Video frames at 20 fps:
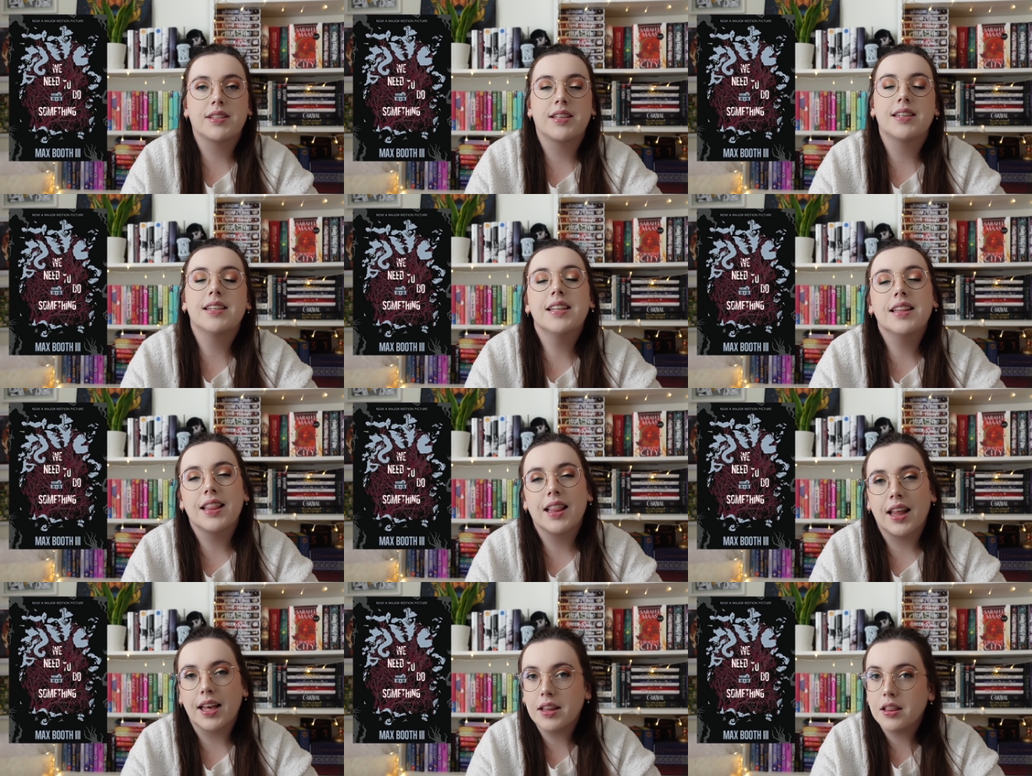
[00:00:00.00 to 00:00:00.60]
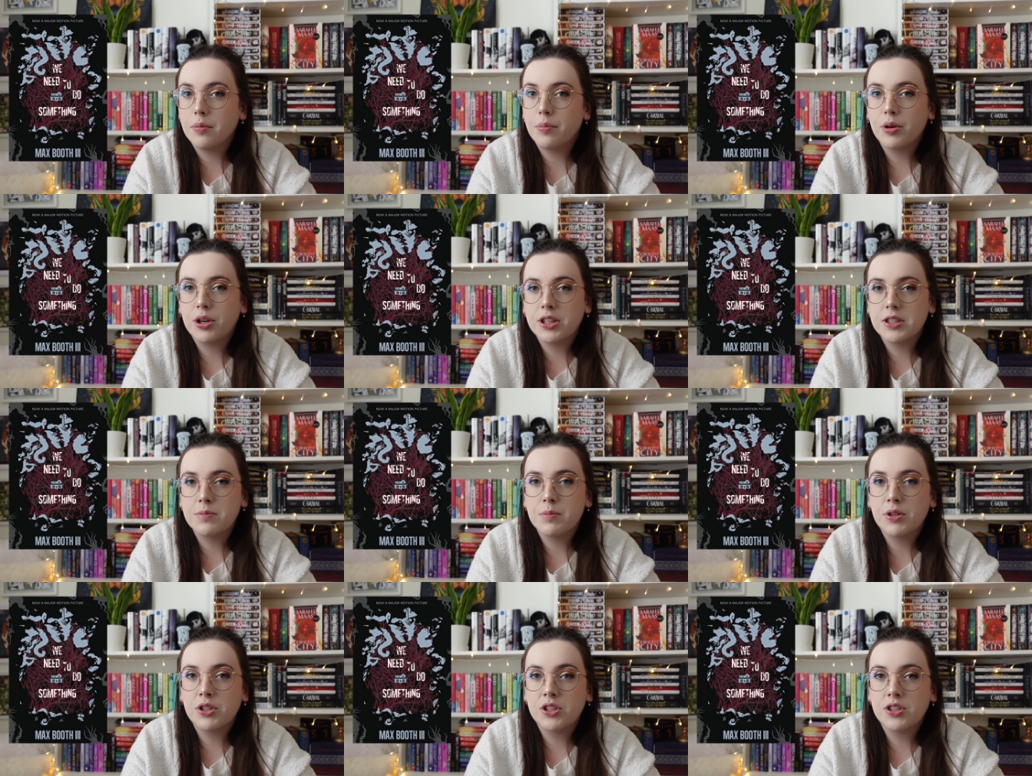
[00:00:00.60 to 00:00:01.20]
I didn't like the book
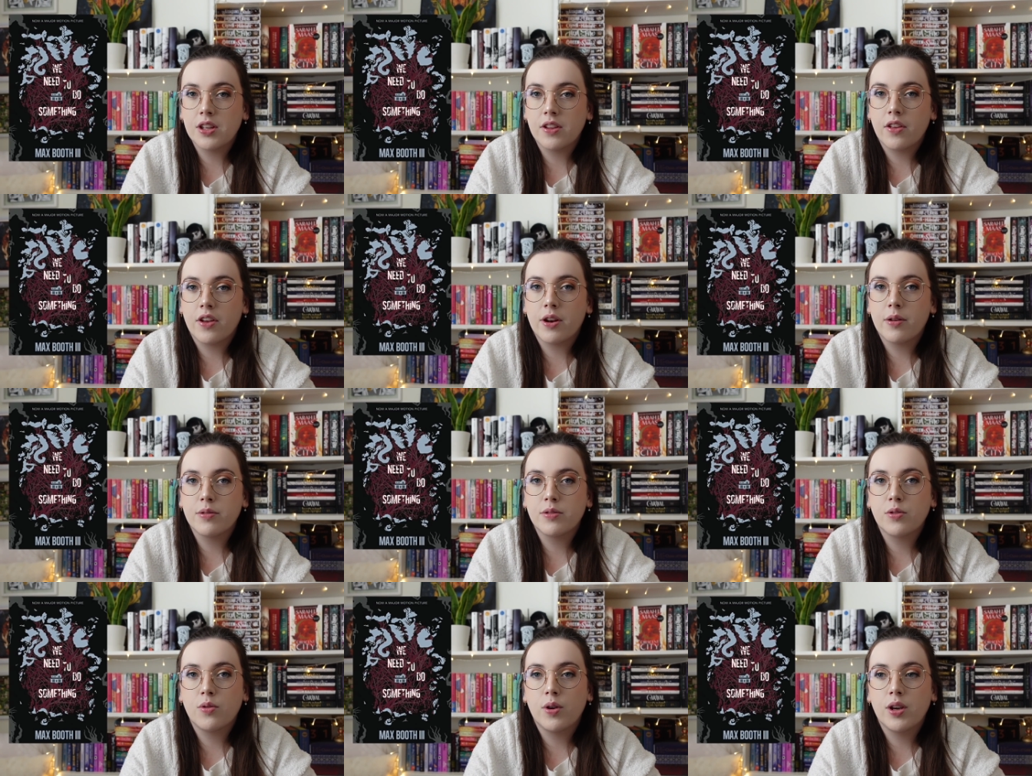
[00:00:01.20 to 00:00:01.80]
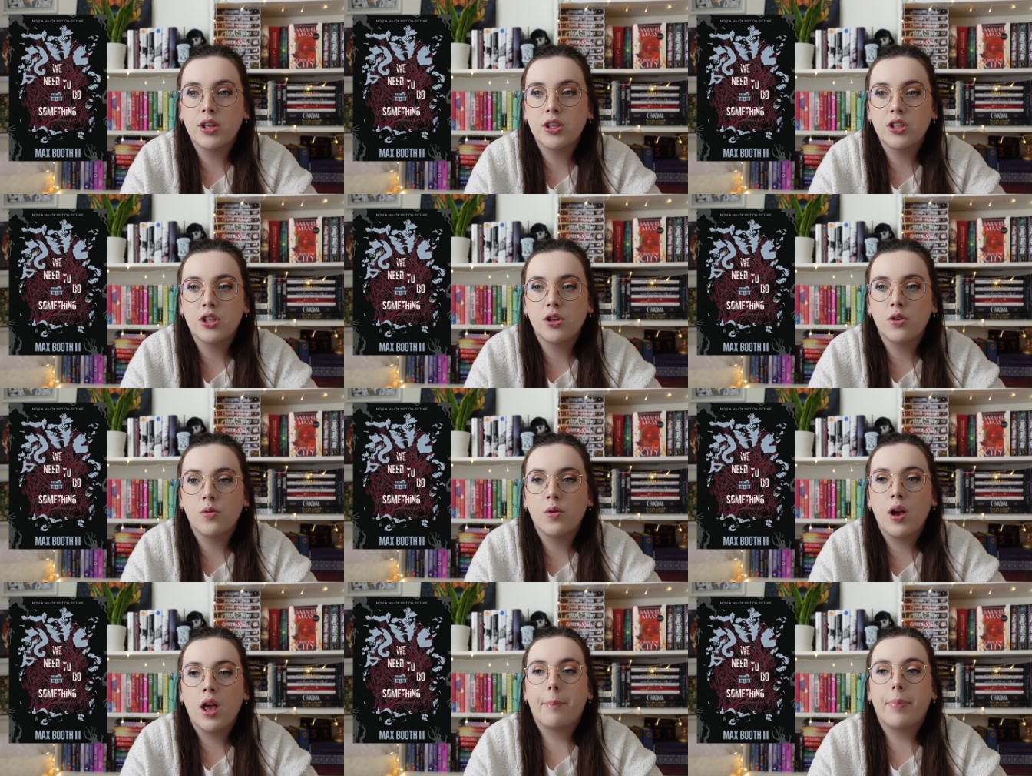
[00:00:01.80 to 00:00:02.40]
as much as I thought I was going to,